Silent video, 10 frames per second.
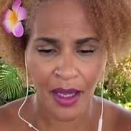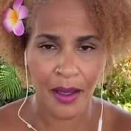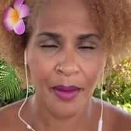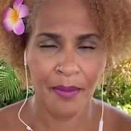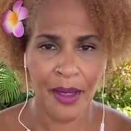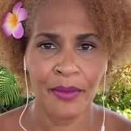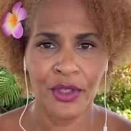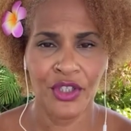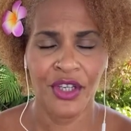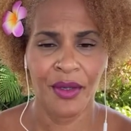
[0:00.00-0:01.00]

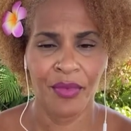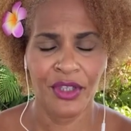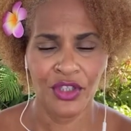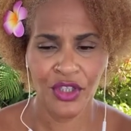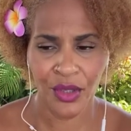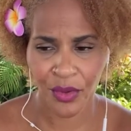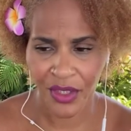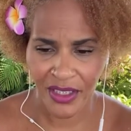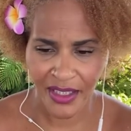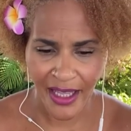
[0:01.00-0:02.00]
membership. And so
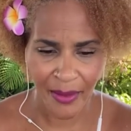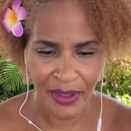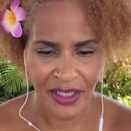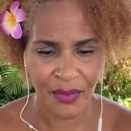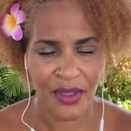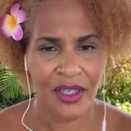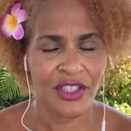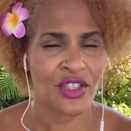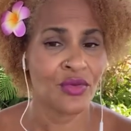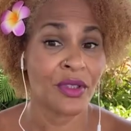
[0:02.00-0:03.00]
this lab experience
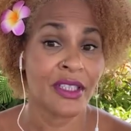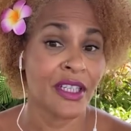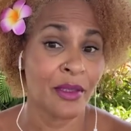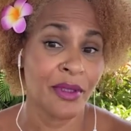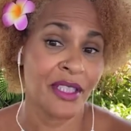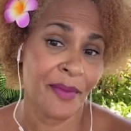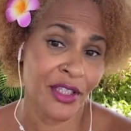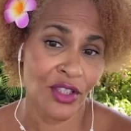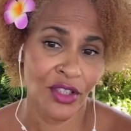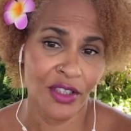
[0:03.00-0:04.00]
is really going to be
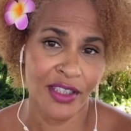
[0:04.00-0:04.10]
special.